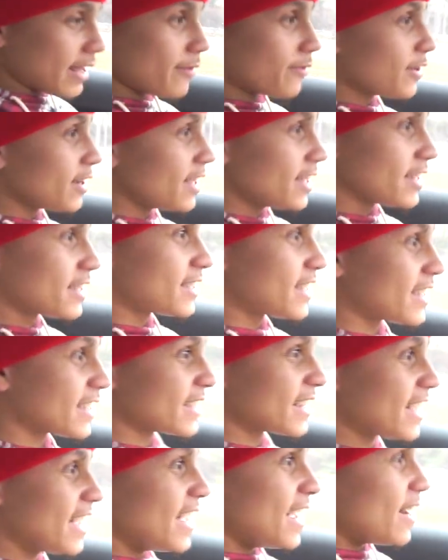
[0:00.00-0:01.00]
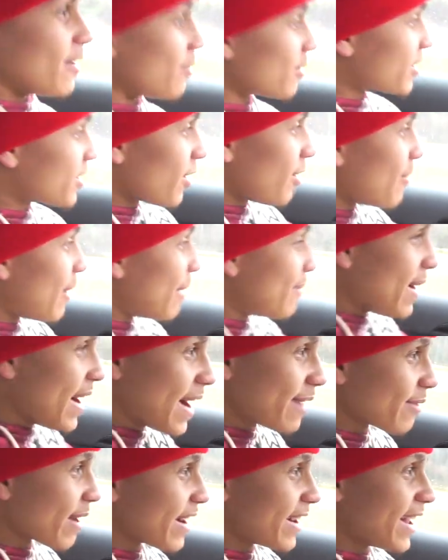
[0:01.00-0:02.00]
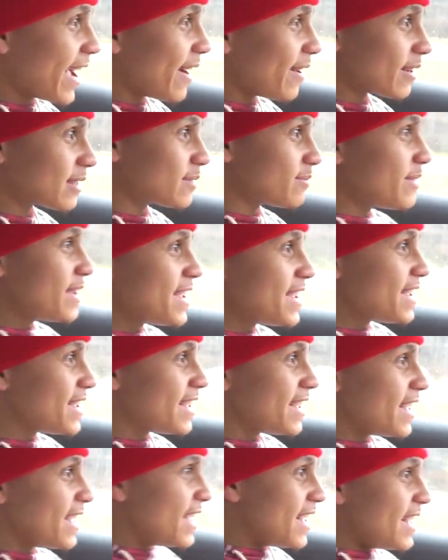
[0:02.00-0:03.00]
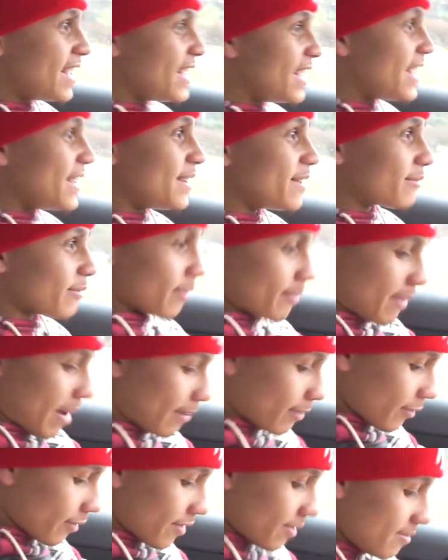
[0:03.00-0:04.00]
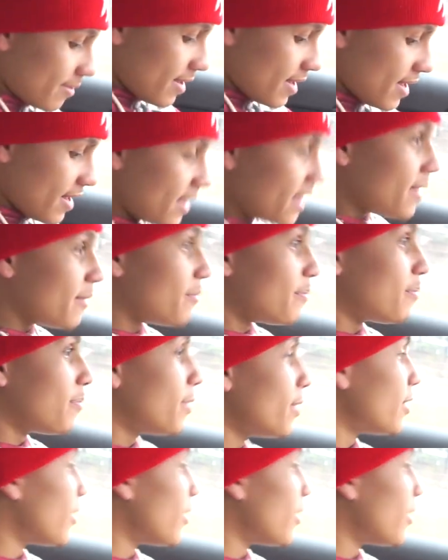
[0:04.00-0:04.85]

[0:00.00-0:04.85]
even. It's just what's on my mind right now is me remembering me put